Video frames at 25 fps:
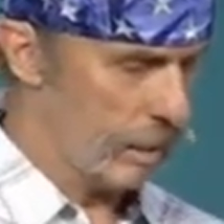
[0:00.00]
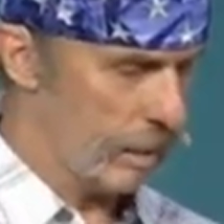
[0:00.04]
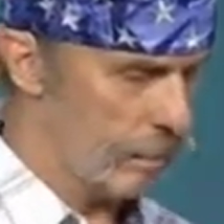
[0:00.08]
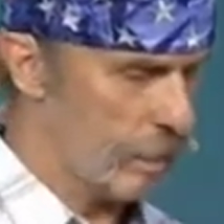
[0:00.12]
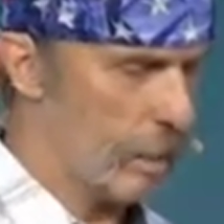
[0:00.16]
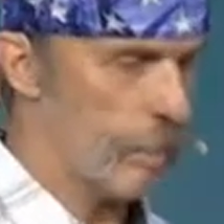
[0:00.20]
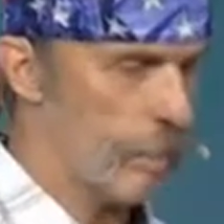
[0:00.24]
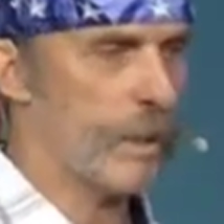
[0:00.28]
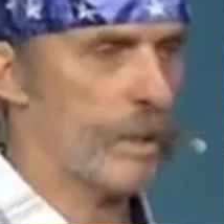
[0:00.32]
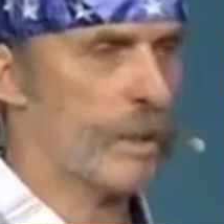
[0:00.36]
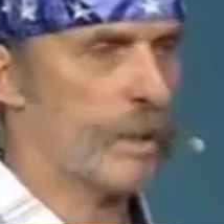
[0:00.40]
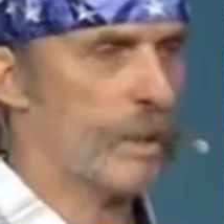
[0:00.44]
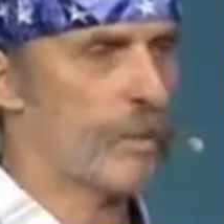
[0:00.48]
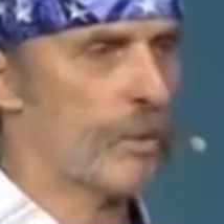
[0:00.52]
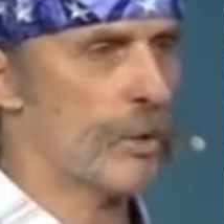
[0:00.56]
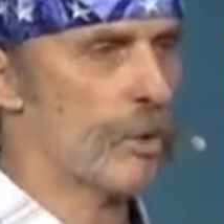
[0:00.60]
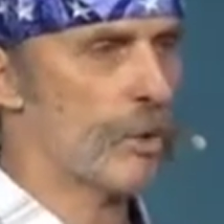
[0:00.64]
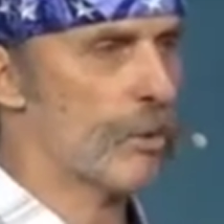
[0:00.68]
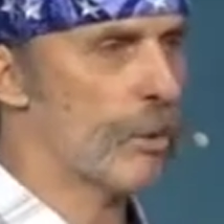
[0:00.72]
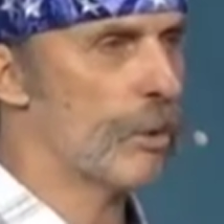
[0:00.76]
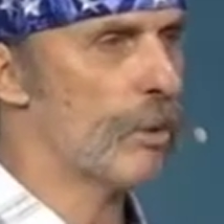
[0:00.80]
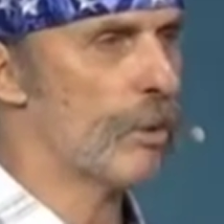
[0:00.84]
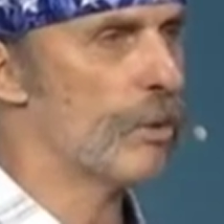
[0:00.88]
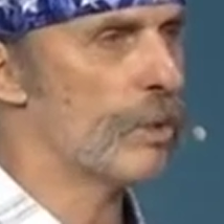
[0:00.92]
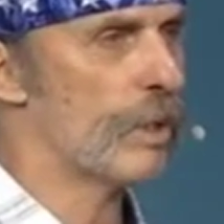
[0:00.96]
We're going to put some
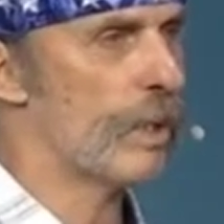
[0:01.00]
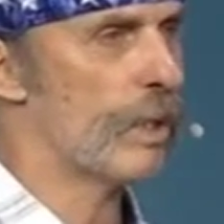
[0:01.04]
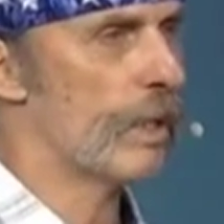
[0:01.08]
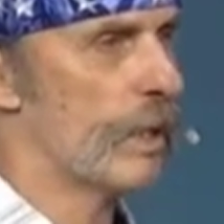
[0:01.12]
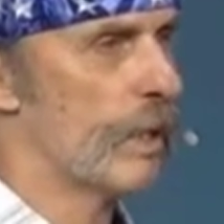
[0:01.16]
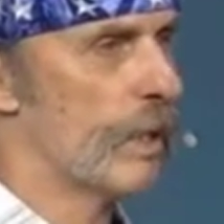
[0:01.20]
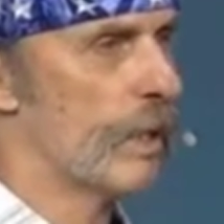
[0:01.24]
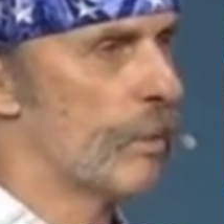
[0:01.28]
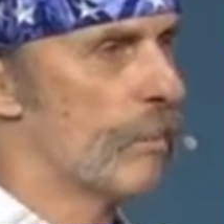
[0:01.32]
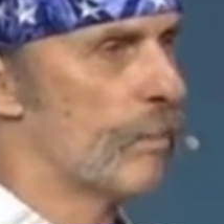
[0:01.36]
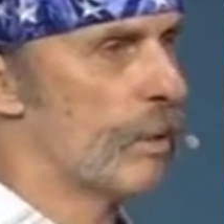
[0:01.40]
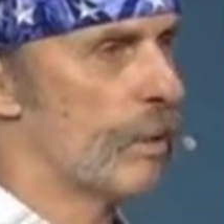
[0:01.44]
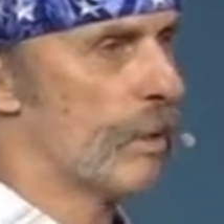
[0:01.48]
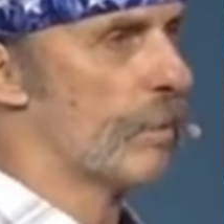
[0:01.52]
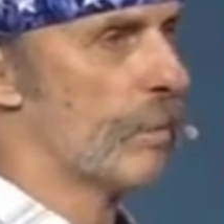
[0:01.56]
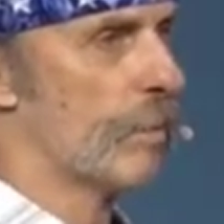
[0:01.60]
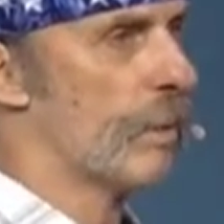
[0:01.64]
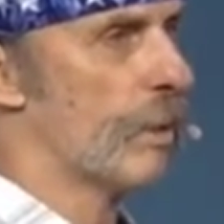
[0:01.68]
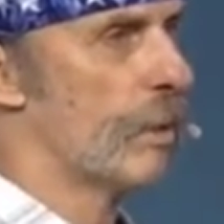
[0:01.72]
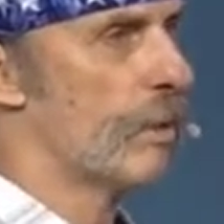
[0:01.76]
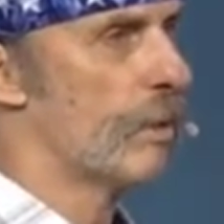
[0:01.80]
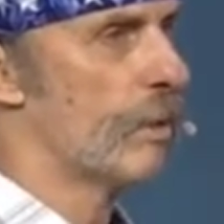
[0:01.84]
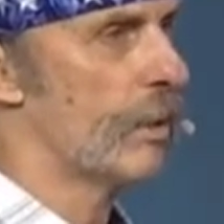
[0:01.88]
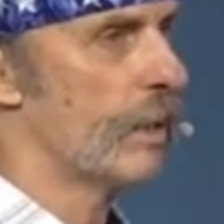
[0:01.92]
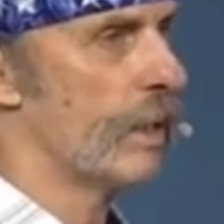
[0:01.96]
screws in there and put
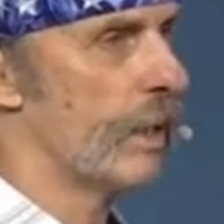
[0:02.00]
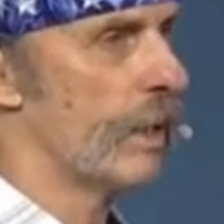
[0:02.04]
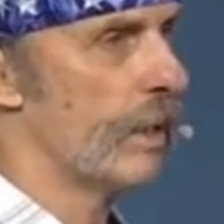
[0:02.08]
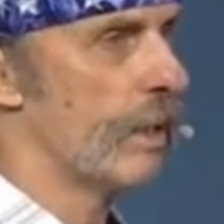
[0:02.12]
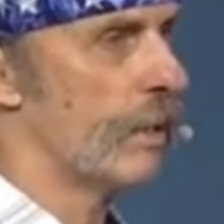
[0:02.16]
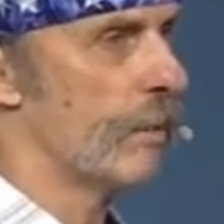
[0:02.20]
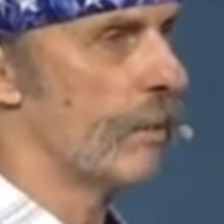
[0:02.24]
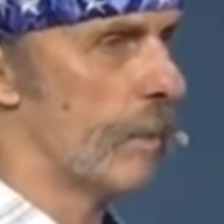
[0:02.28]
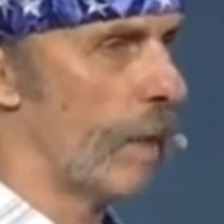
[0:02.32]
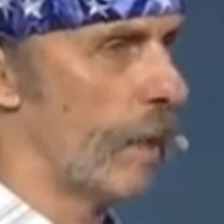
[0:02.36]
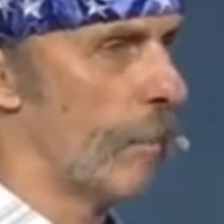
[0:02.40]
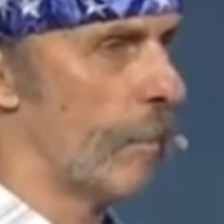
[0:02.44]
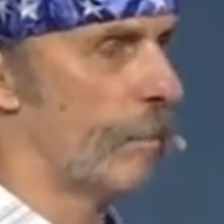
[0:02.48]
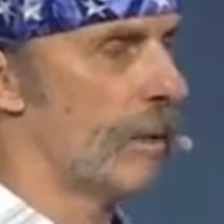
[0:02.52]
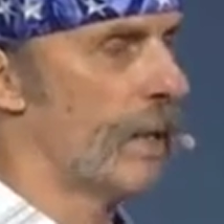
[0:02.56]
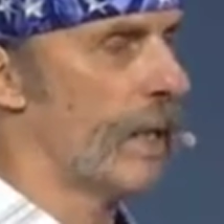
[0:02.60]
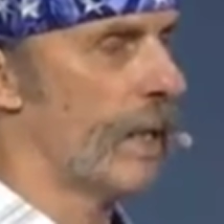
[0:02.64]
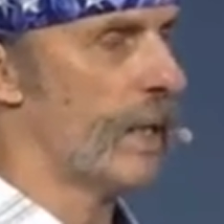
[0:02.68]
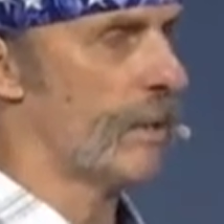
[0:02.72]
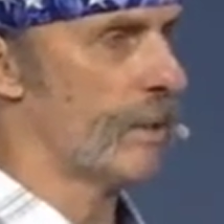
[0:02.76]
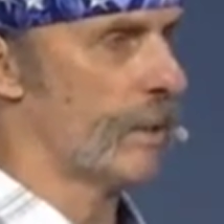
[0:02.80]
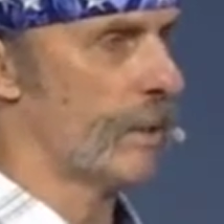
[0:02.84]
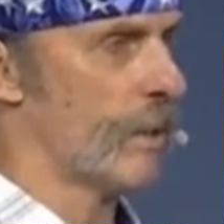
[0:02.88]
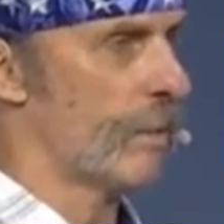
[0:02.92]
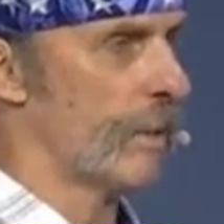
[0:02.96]
some glue in there, a
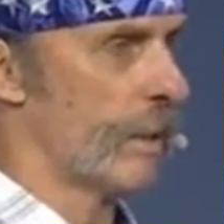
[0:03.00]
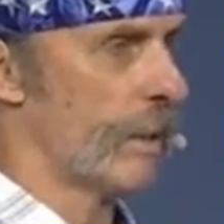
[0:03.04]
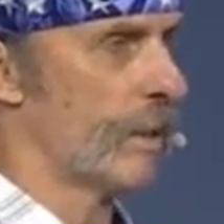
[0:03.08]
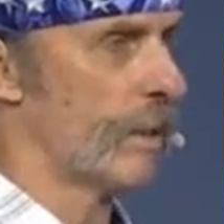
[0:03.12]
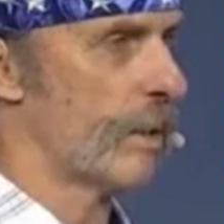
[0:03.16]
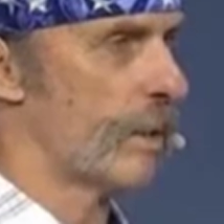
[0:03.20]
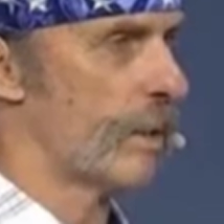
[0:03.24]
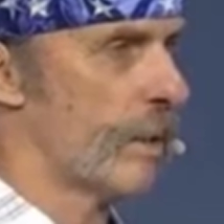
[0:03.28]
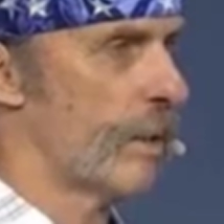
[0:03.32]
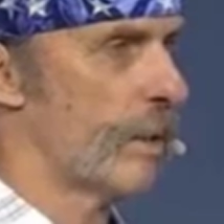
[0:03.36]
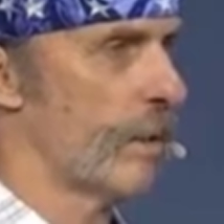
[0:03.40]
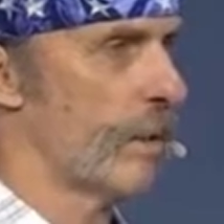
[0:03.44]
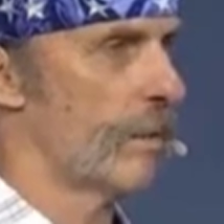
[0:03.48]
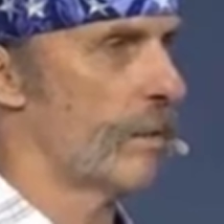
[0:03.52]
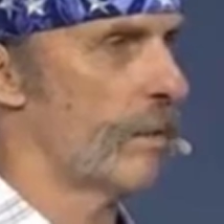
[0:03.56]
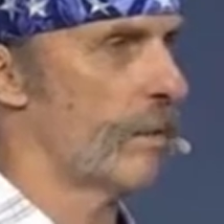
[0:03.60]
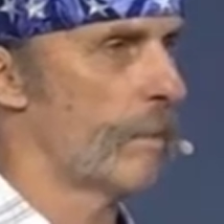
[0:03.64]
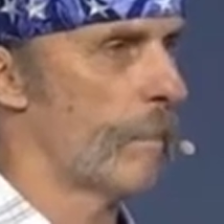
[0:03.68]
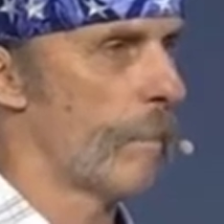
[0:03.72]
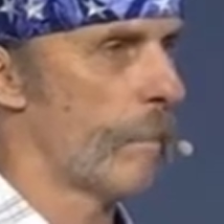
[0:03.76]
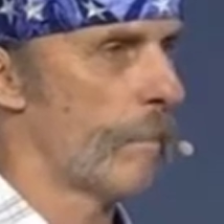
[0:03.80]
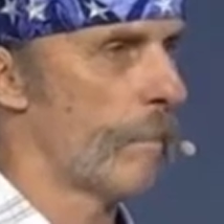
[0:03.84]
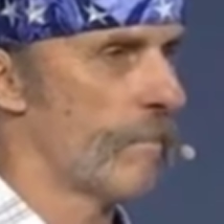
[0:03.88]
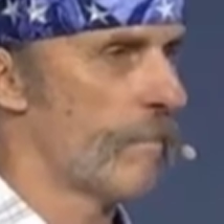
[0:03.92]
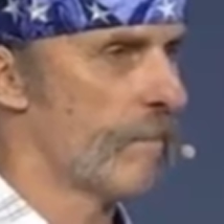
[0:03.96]
plate, and it could be good to go.
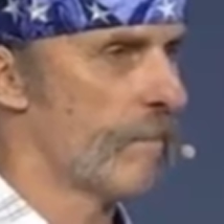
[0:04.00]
